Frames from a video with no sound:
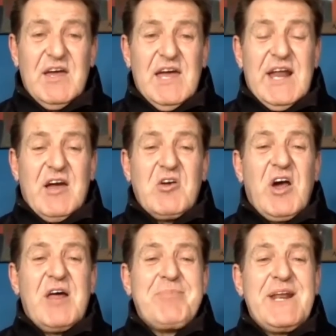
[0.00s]
And I
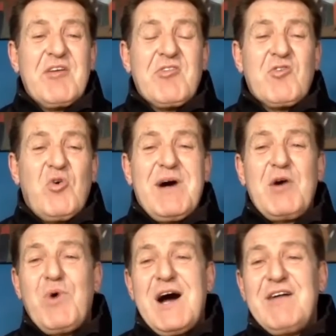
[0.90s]
got up and I saw
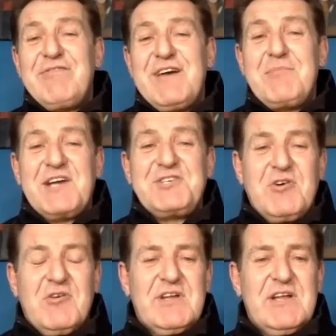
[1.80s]
my wife and my
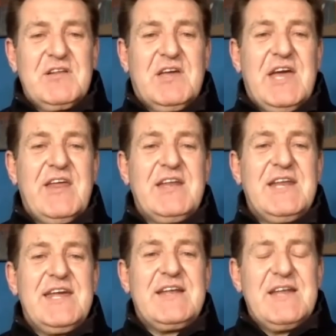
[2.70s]
children
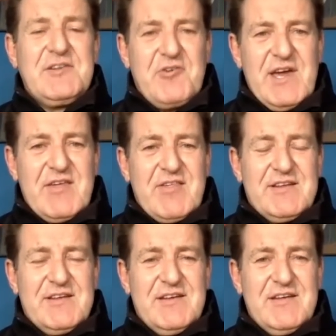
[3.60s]
getting neatly
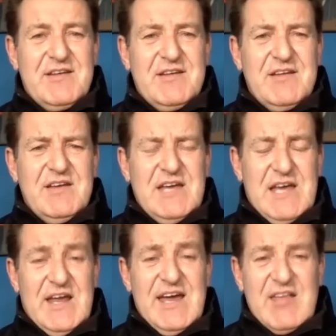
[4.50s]
dressed.
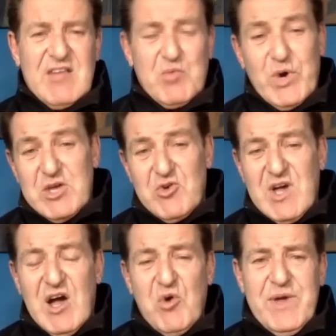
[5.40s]
And I asked them, Where you
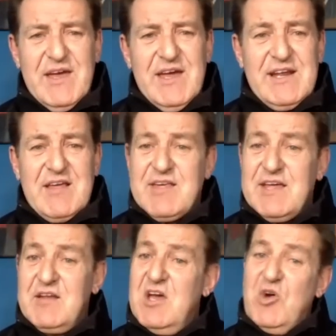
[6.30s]
going? And they
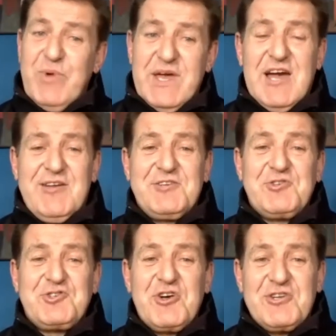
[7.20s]
said, We're going
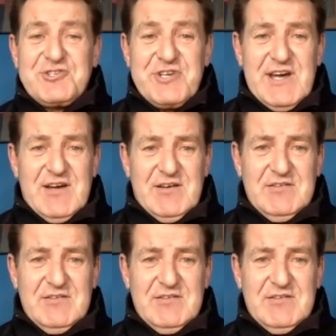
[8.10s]
to church now.